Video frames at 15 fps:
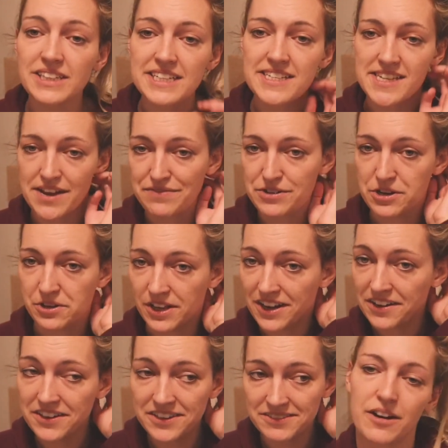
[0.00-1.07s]
7
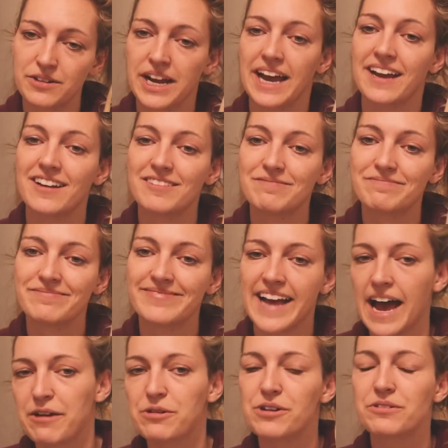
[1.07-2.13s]
o'clock. Okay,
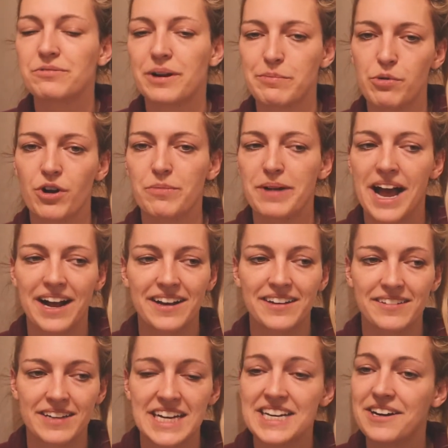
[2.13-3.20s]
I will report back
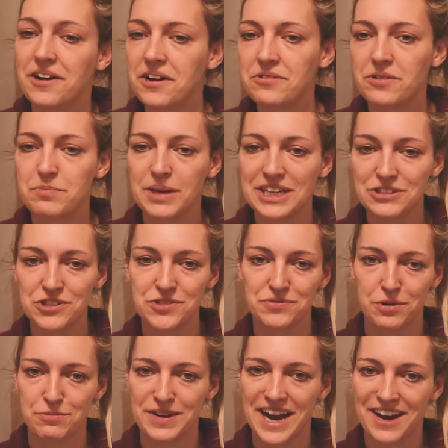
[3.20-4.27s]
in 100 pages
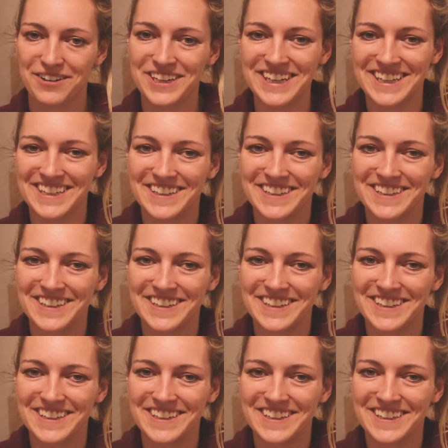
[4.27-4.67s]
from now.